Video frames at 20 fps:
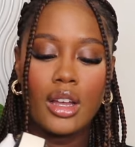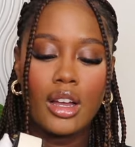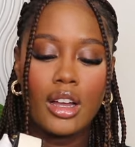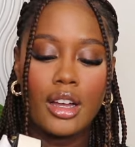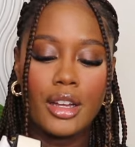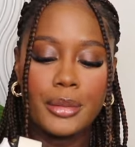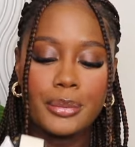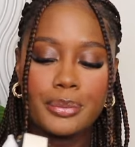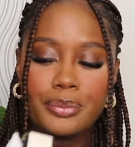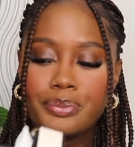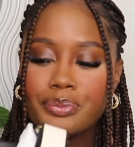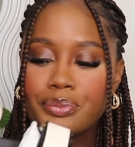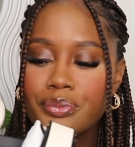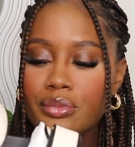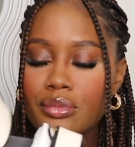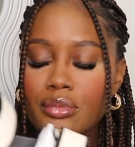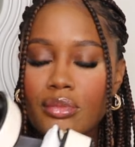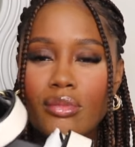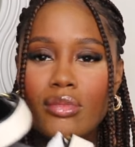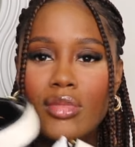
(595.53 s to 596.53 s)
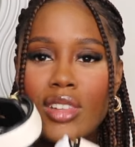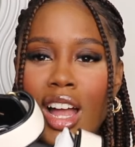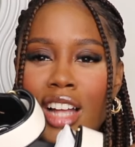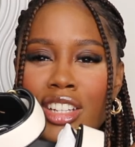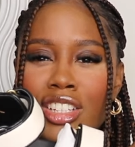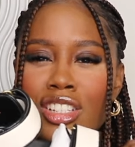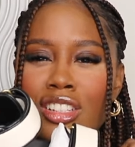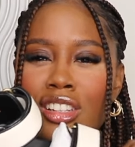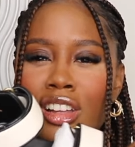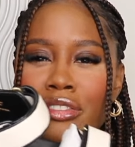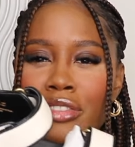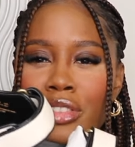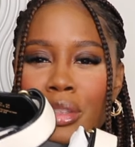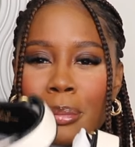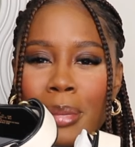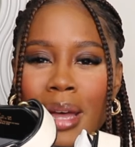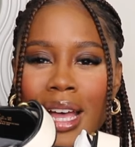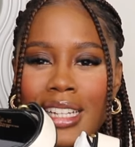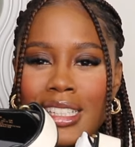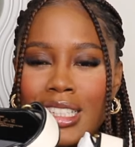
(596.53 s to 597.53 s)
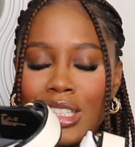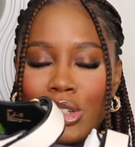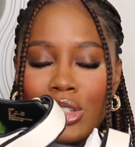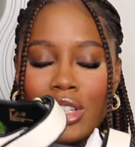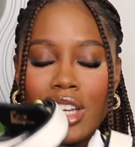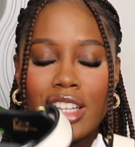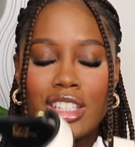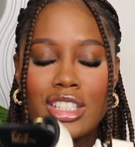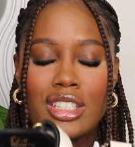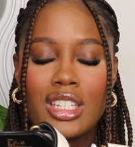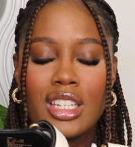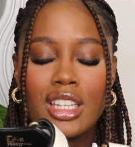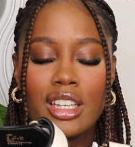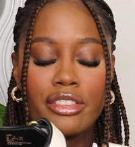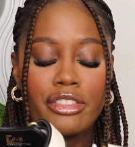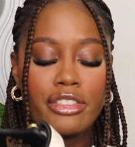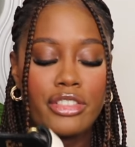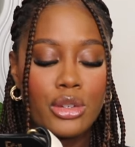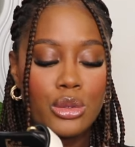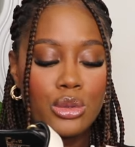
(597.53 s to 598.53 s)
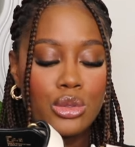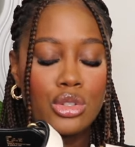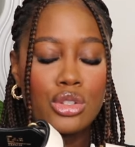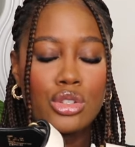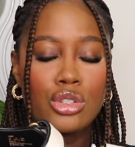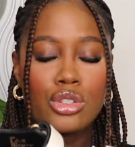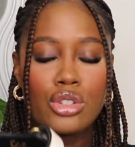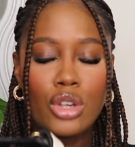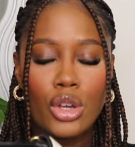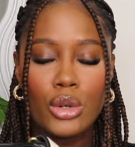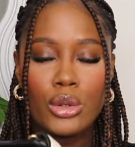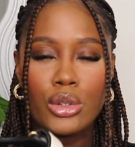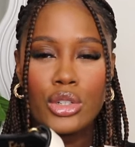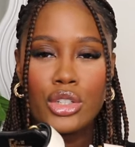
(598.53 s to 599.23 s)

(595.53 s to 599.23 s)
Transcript: Um, I just love the padding on it. I just think it feels so